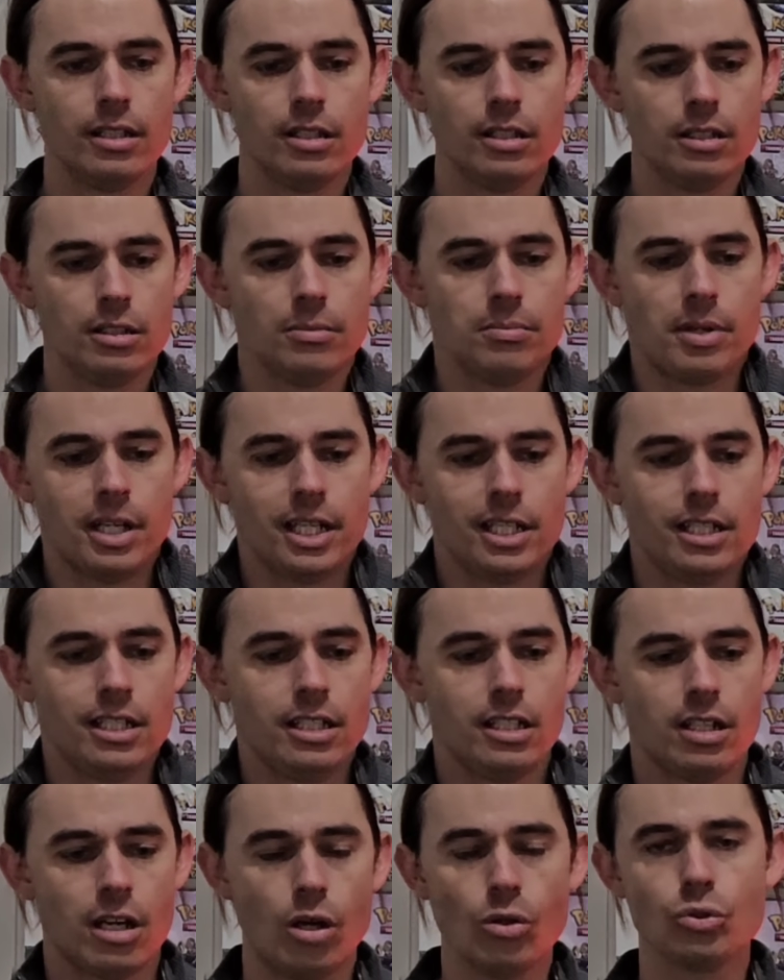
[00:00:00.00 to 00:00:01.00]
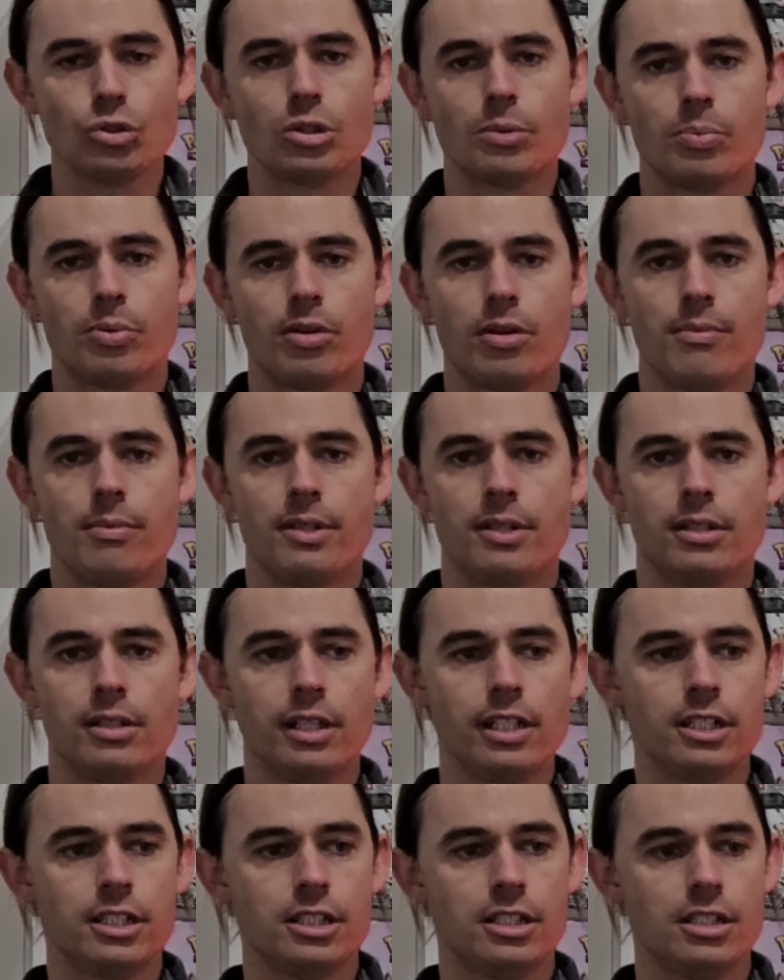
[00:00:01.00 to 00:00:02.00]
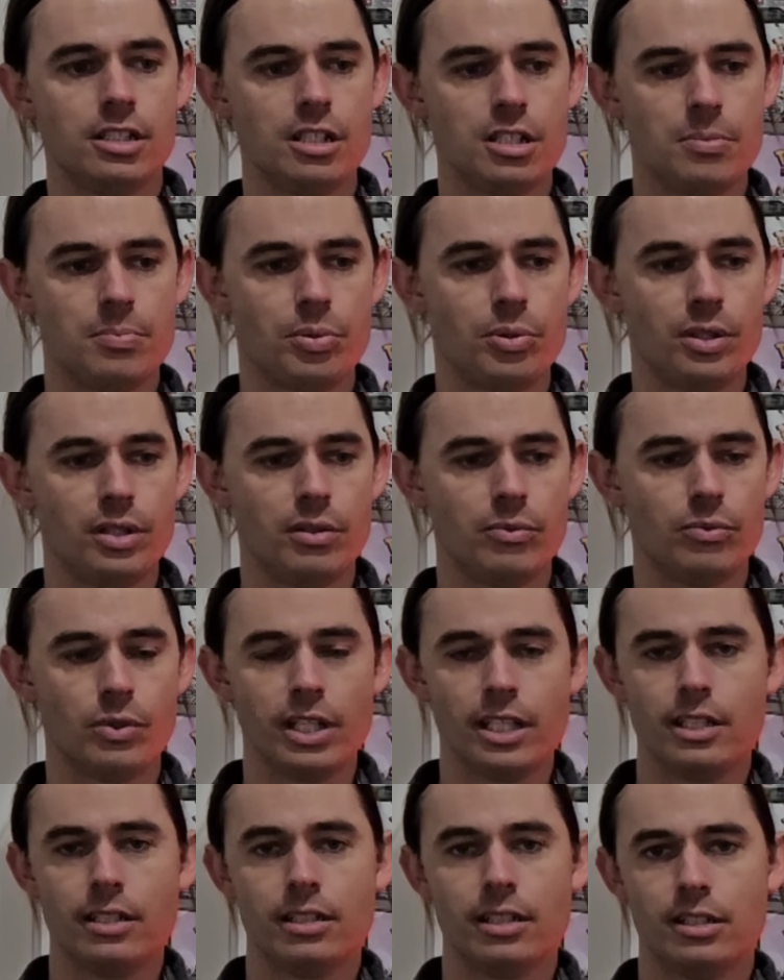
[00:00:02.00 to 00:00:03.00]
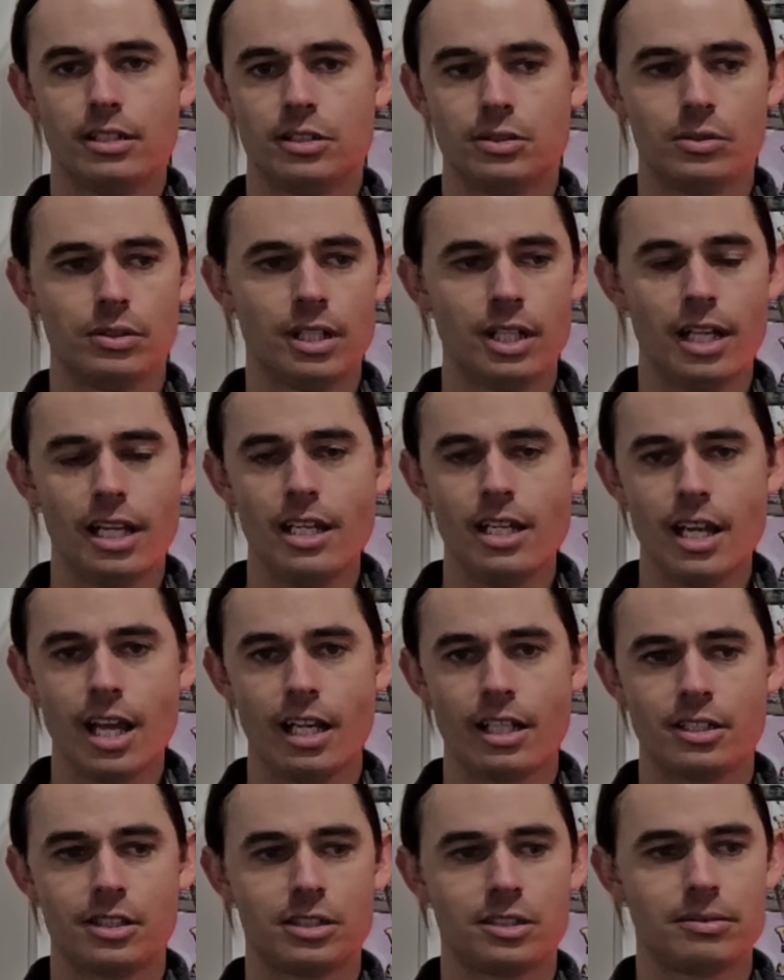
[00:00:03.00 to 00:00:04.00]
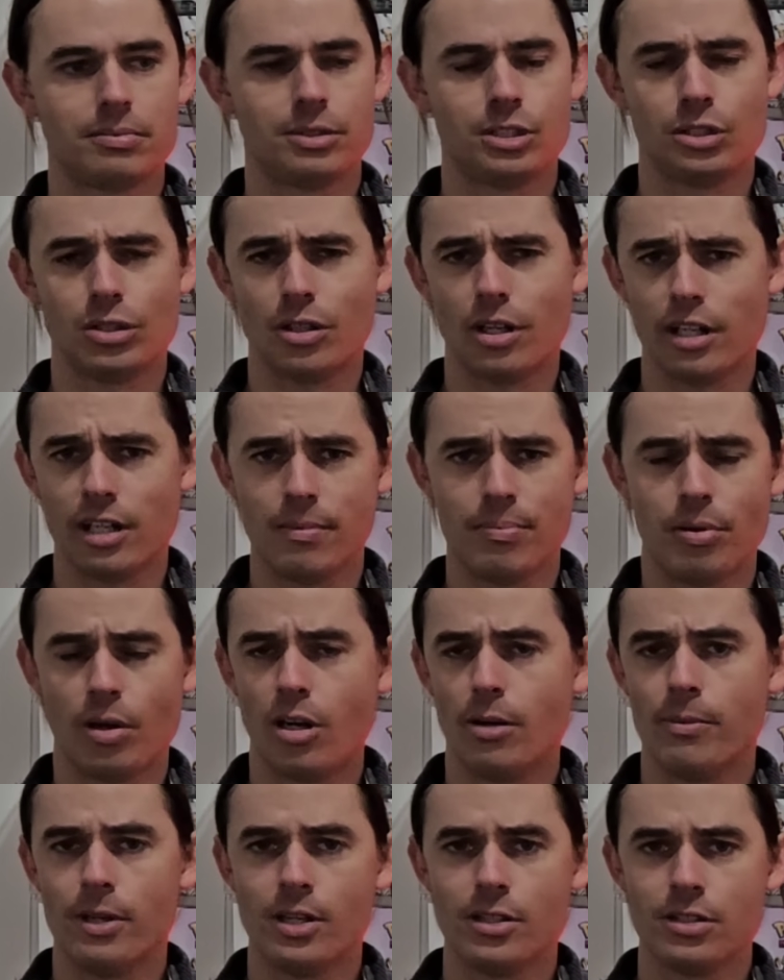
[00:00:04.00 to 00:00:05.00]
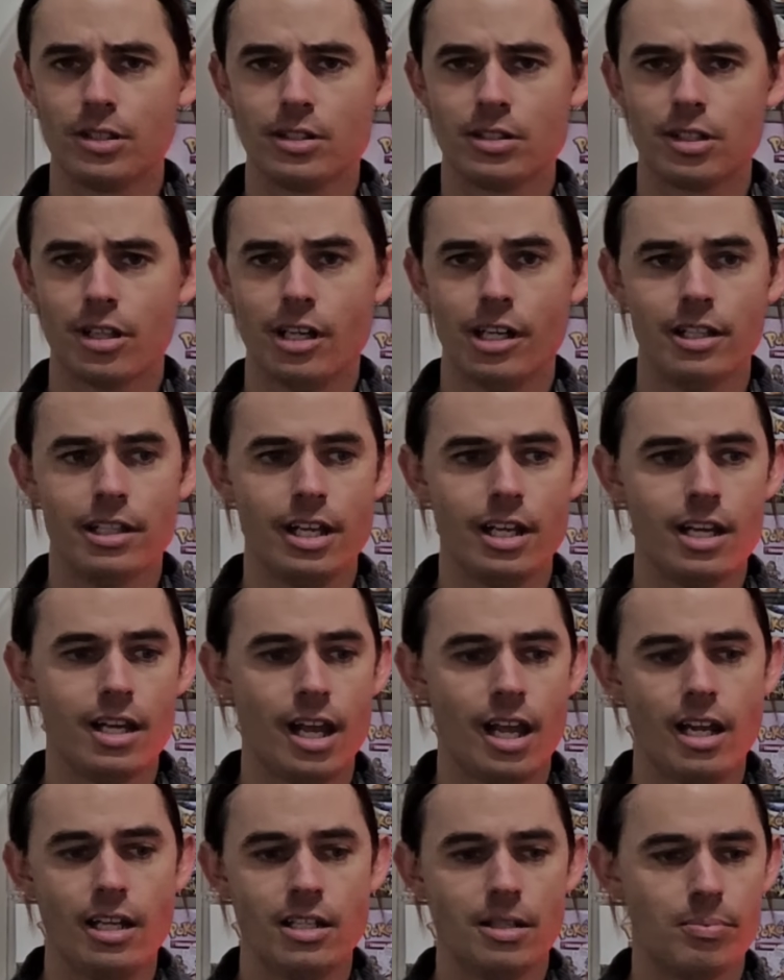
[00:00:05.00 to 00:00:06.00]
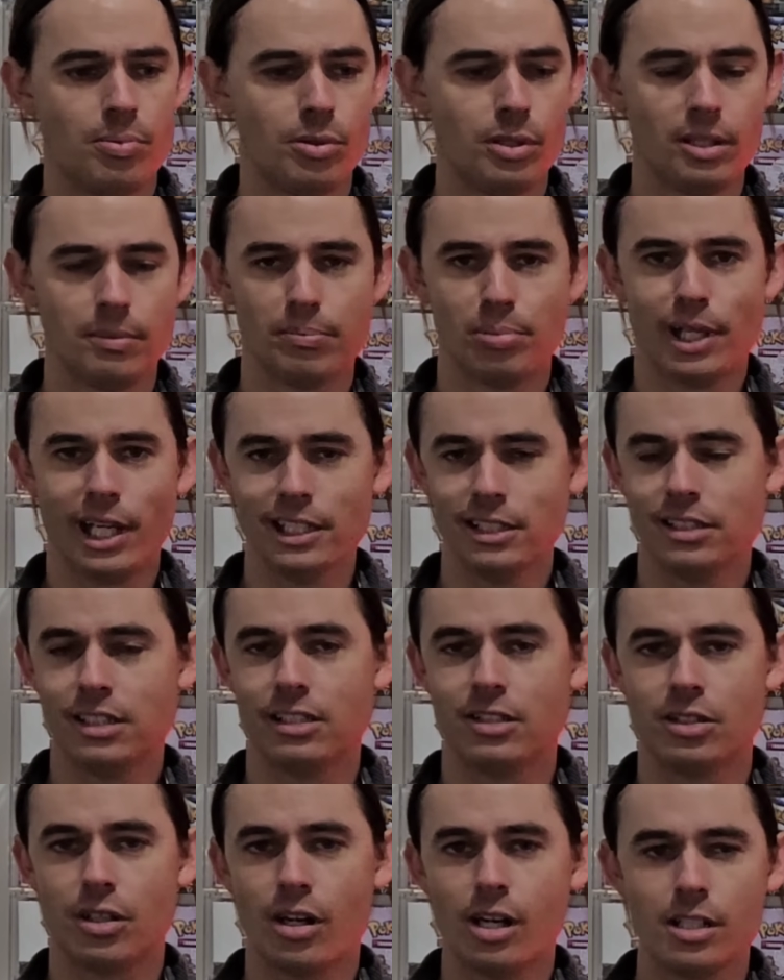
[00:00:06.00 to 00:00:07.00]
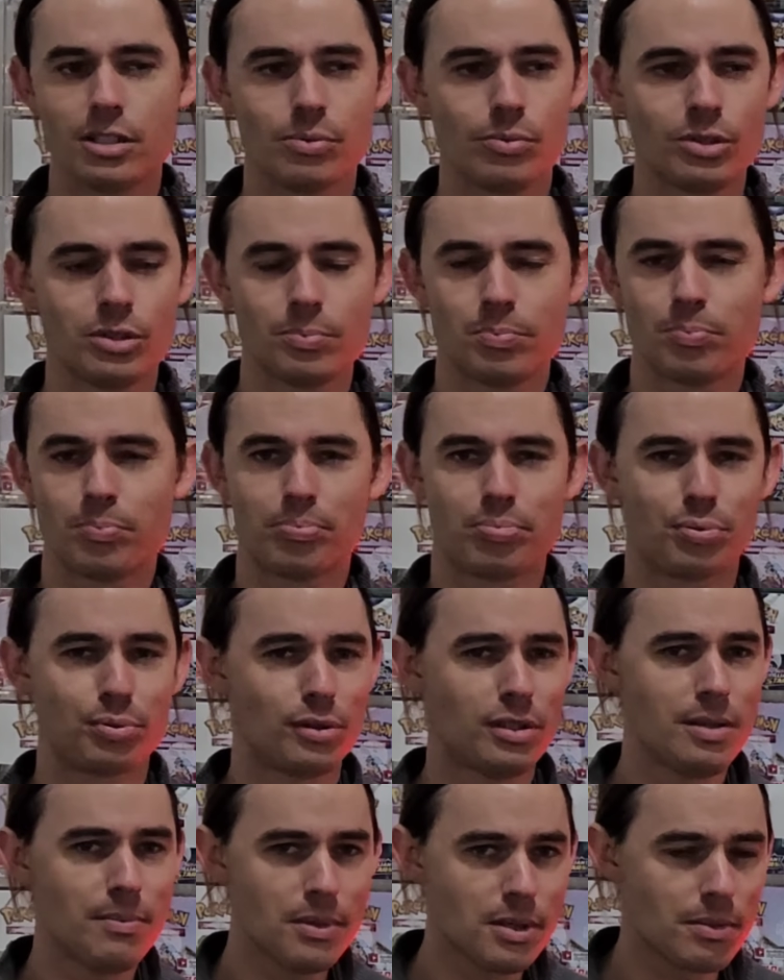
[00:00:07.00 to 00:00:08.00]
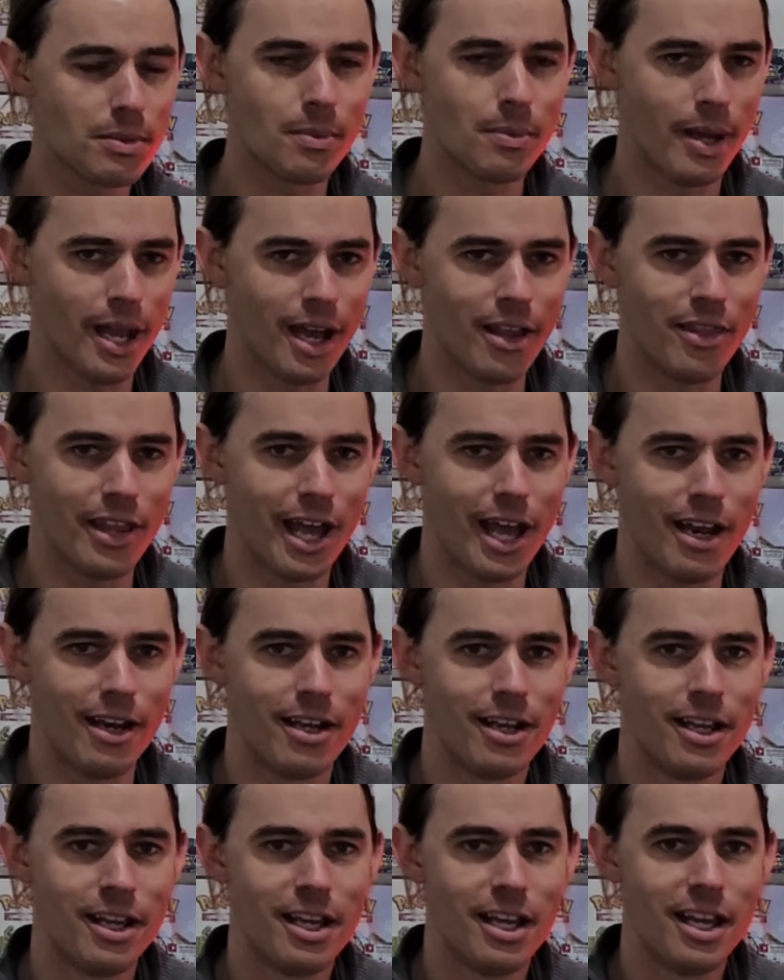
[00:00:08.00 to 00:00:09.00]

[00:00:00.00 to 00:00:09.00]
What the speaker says: you're making an ultra premium collection and you're just putting regular sort of EX shiny promos inside there and you're putting plastic dice. What's premium about that?